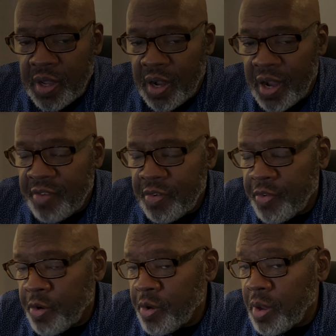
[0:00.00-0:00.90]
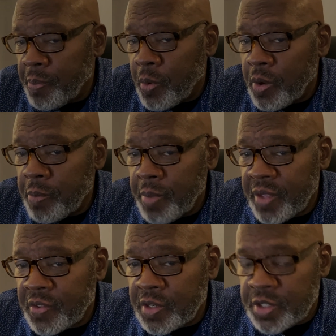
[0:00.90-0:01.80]
I have a very important
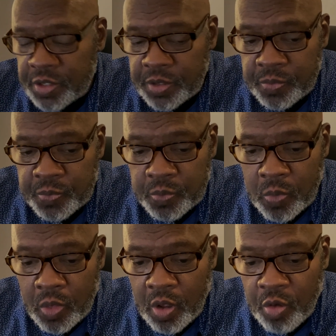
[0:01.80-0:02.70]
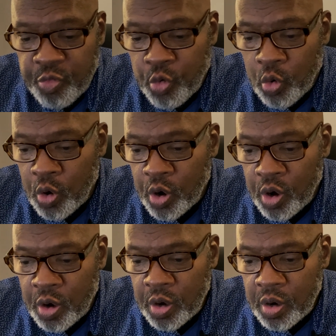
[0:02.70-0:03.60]
message
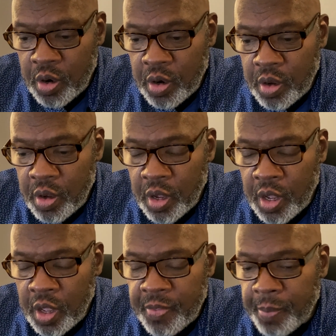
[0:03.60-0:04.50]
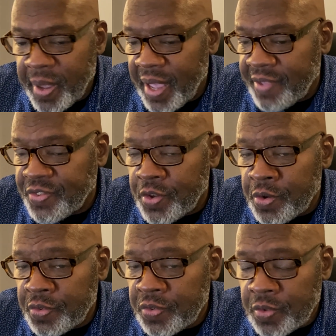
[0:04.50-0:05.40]
for uh, the
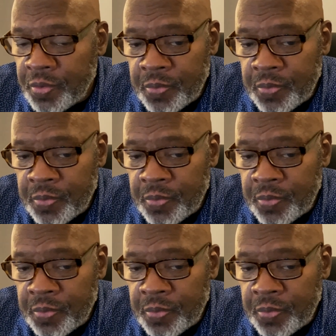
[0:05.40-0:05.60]
pastors